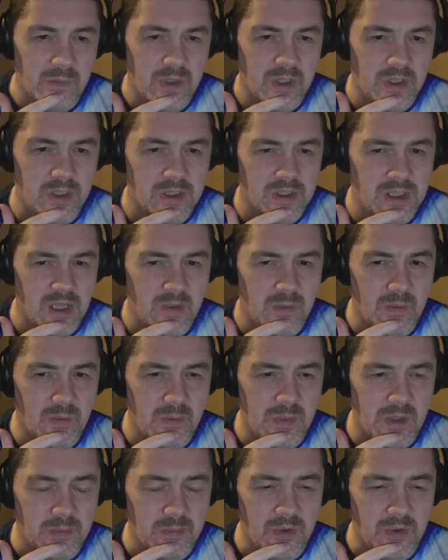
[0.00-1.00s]
because that would
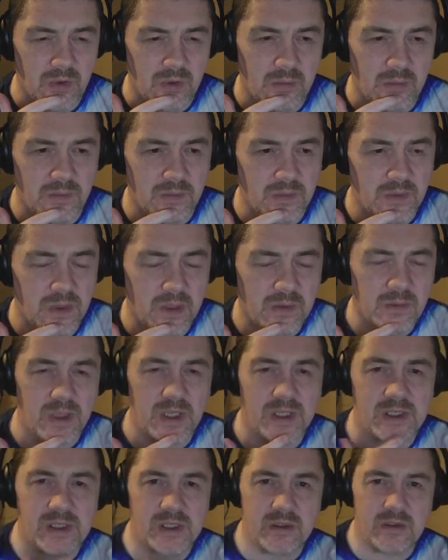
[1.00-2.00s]
be a problem
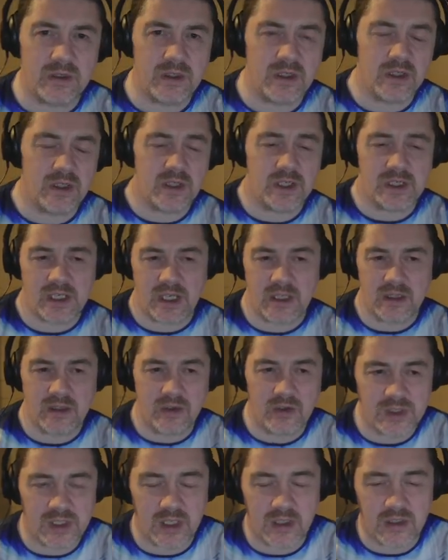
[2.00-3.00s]
basically. I
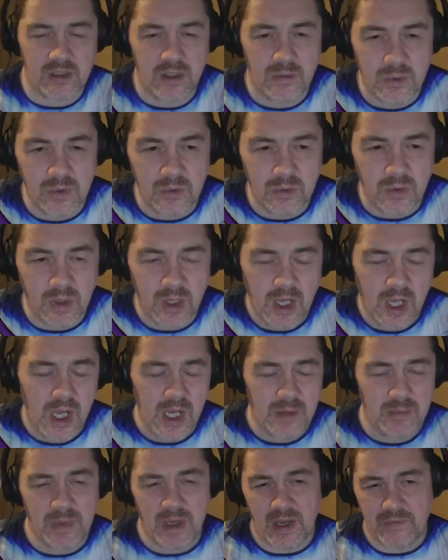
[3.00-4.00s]
lost a couple,
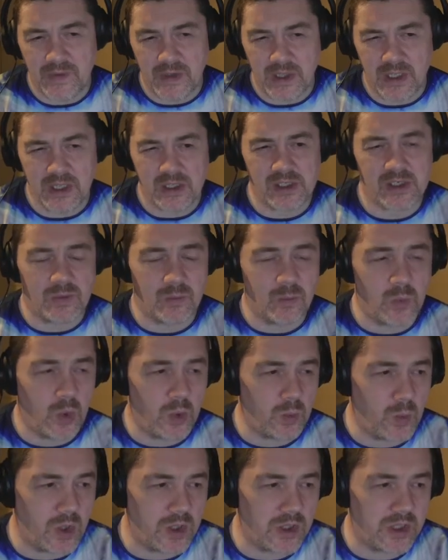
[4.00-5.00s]
but I think it
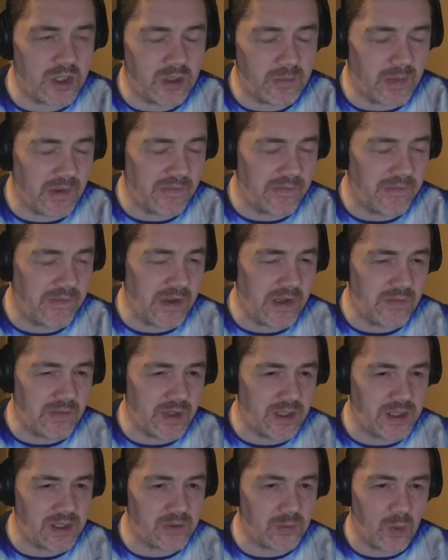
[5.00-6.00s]
somewhat worked in my favour
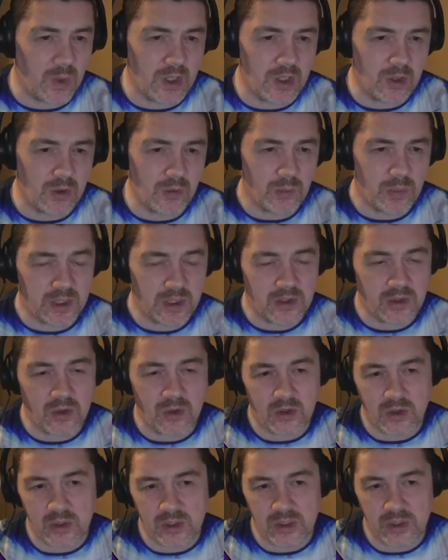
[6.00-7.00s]
as well
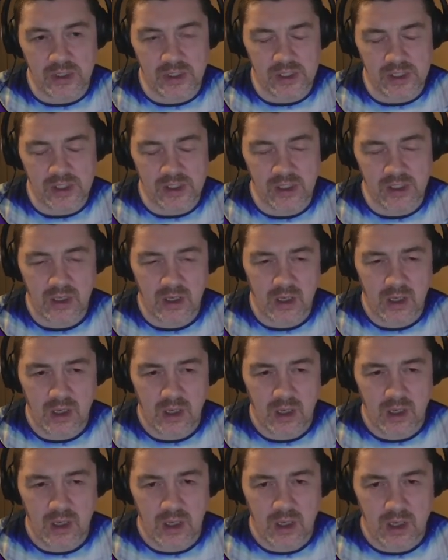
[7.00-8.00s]
because
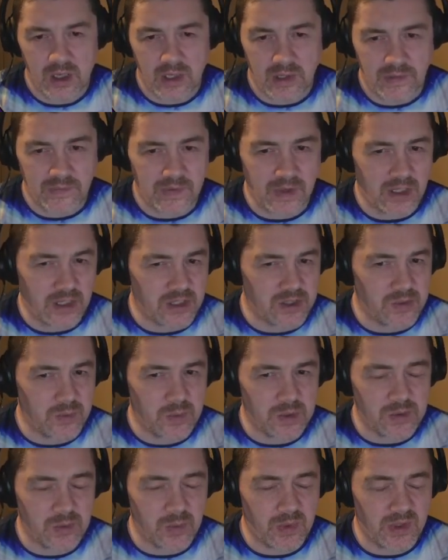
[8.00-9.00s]
the
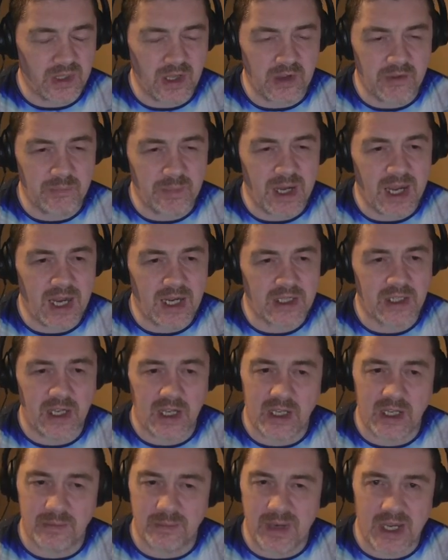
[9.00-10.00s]
Furnaceers were left back and
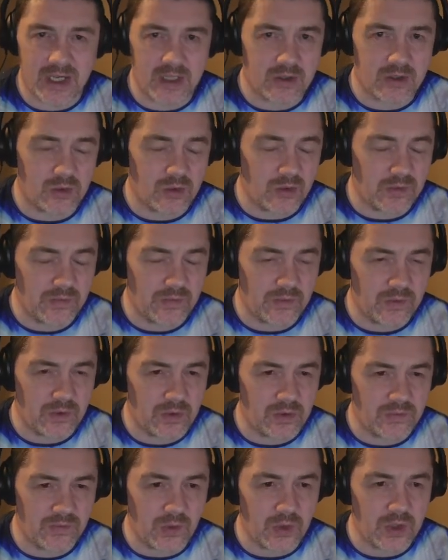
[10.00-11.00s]
then the Manticore
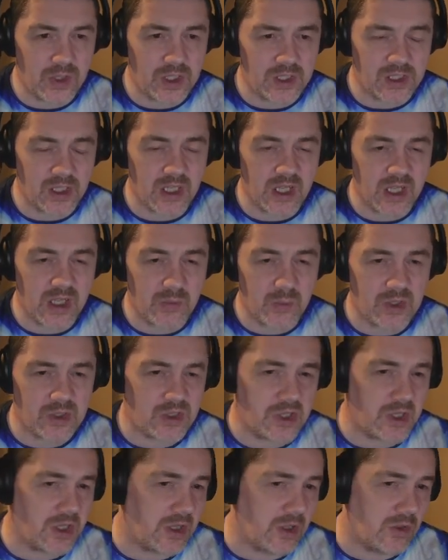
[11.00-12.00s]
focused in them,
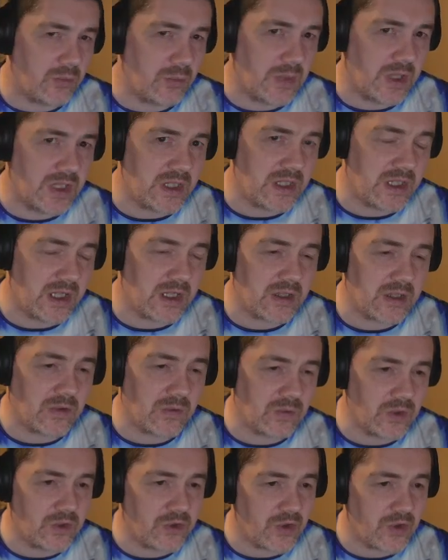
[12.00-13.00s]
which allowed me to take
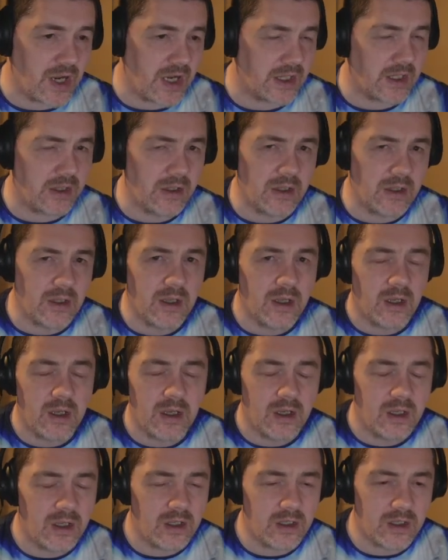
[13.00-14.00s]
out the dragon
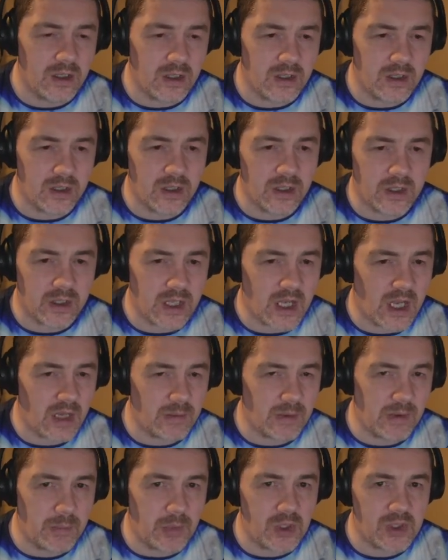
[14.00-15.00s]
in the
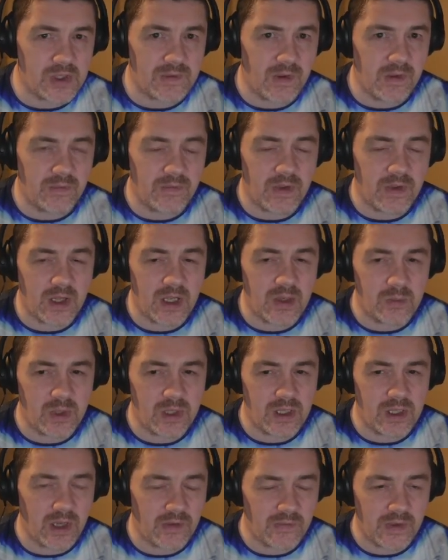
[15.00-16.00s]
Gamma boss fight for that
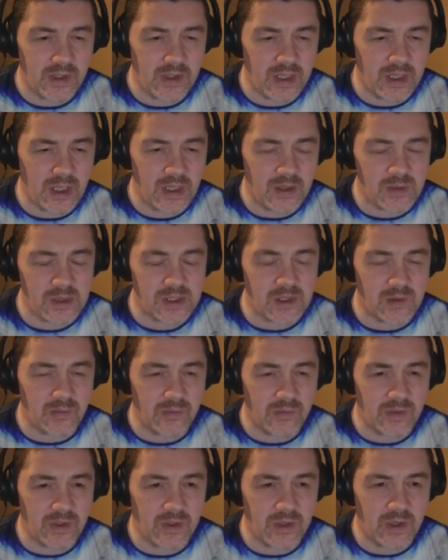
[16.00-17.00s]
one. I think that was
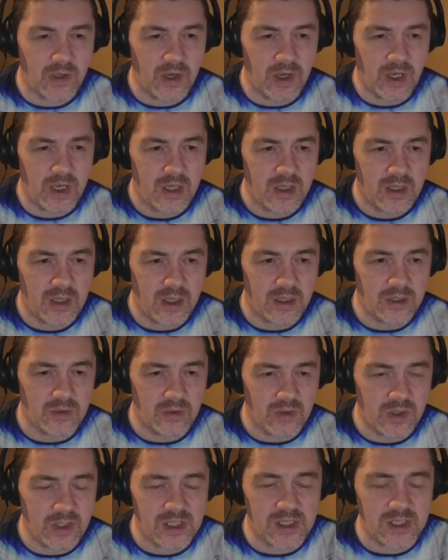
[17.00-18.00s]
something I
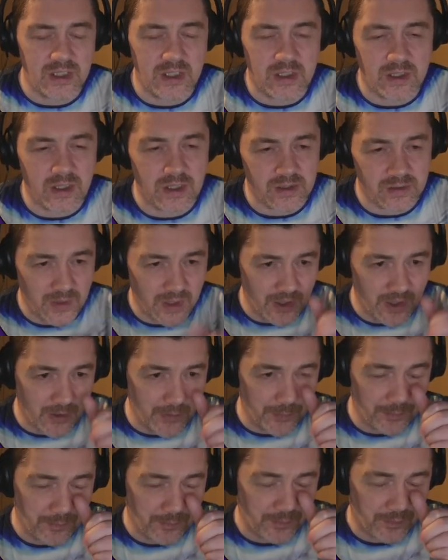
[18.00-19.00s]
noticed there as well.
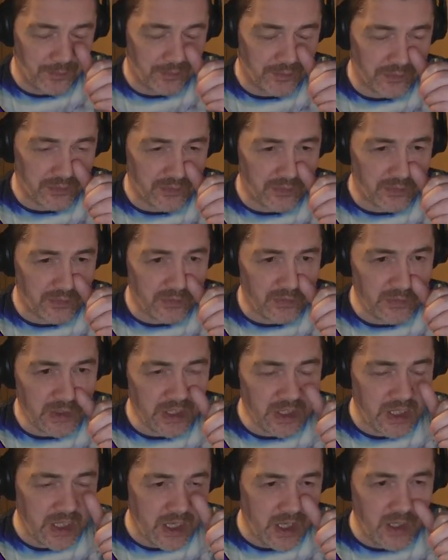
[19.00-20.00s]

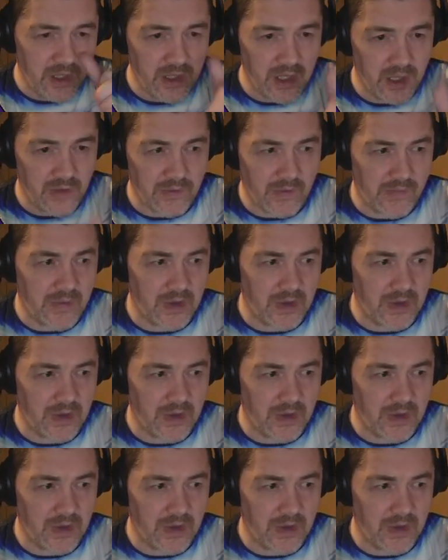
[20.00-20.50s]
The other